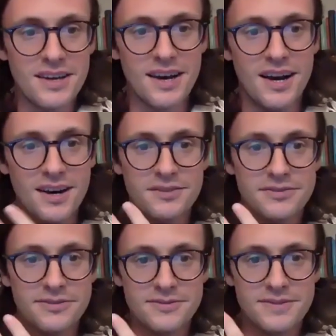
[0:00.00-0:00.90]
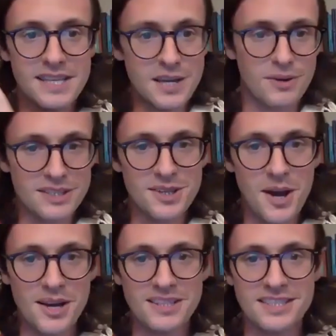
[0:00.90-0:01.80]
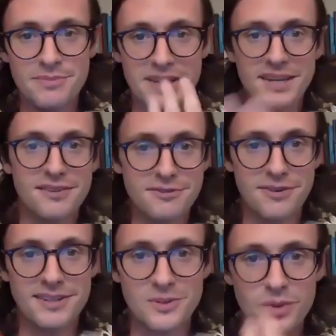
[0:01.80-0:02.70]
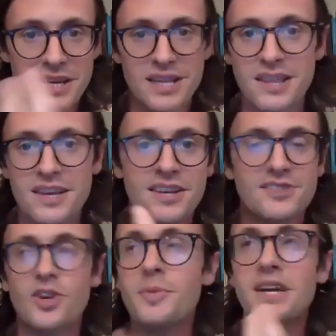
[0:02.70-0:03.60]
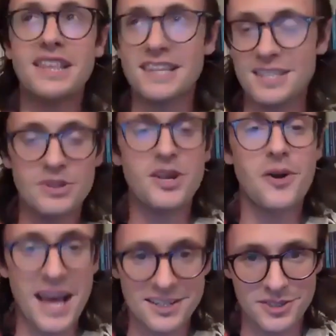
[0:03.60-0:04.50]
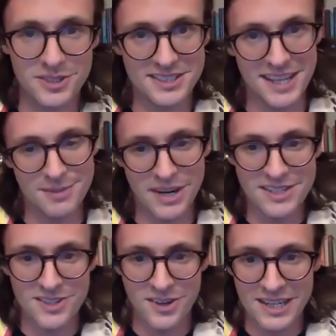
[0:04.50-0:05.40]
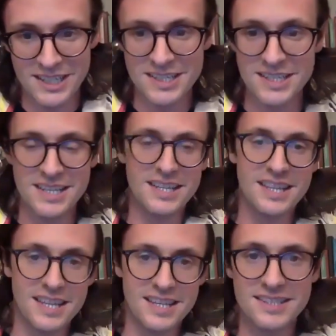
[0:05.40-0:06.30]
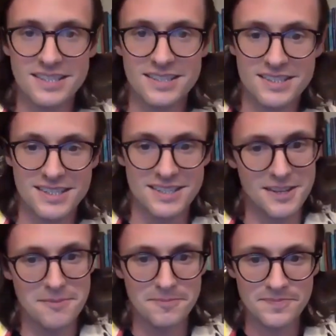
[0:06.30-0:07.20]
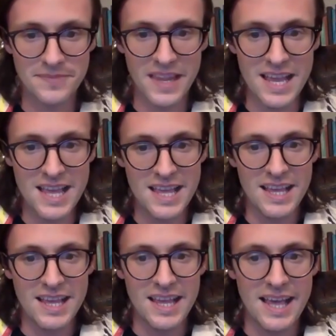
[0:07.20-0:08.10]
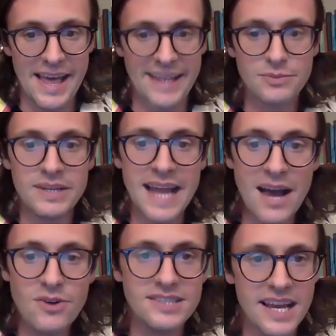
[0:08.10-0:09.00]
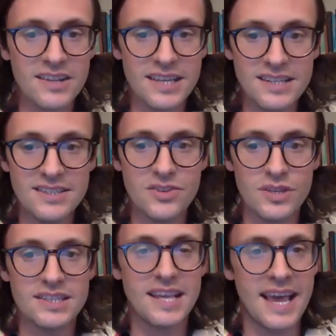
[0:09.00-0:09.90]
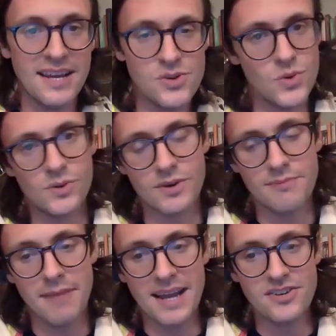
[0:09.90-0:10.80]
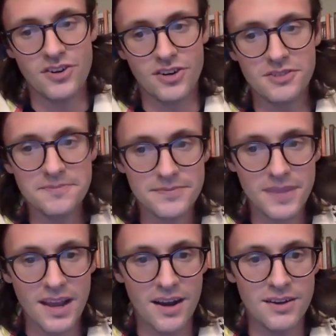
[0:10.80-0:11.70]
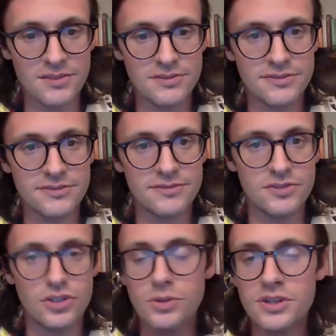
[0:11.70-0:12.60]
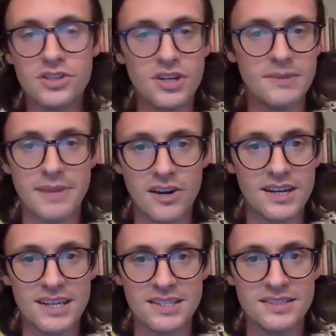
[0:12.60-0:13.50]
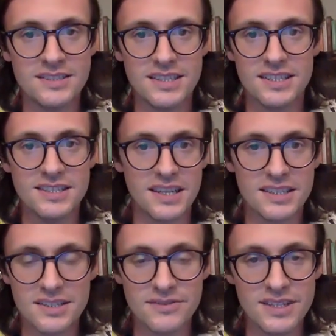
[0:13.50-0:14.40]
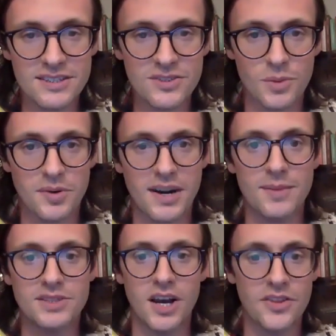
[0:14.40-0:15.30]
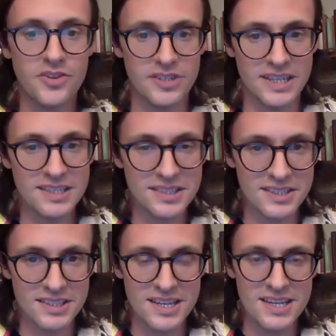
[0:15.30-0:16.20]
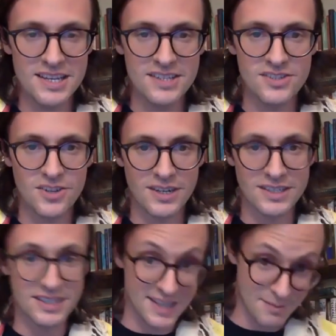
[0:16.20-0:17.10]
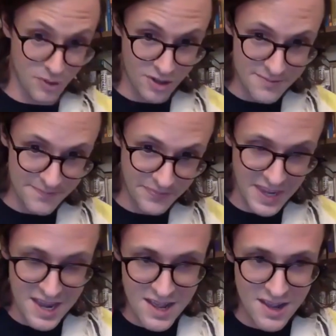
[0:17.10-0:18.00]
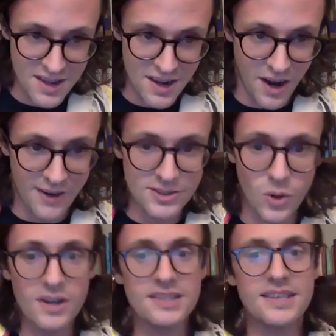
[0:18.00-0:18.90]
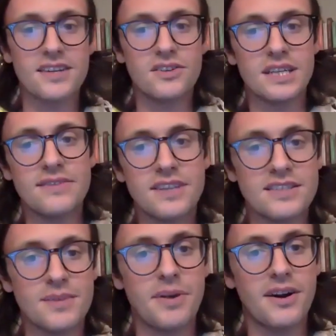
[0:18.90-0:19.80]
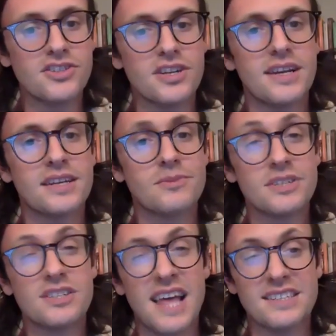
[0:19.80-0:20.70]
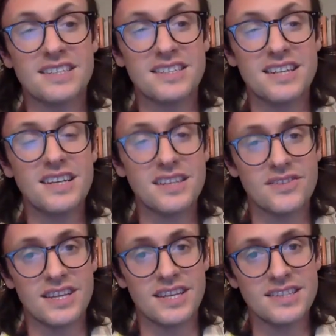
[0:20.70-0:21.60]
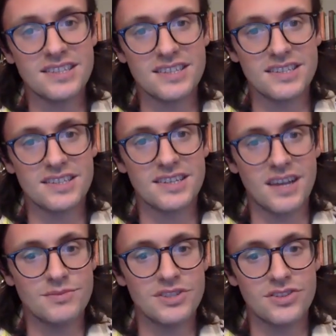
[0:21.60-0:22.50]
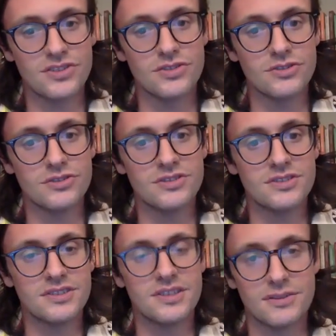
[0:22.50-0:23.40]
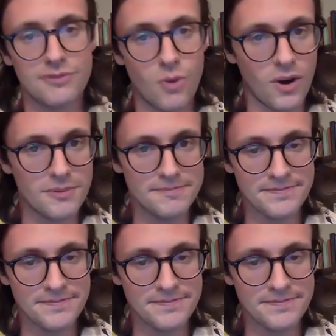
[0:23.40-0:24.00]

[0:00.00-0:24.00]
of hearing songs and being confronted with so many things that we don't actually celebrate during this season. As we now settle into this annual reminder of Jewish American distinctiveness, or perhaps otherness, during December, our Torah cycle gives us a parsha in which that distinctiveness comes to the fore.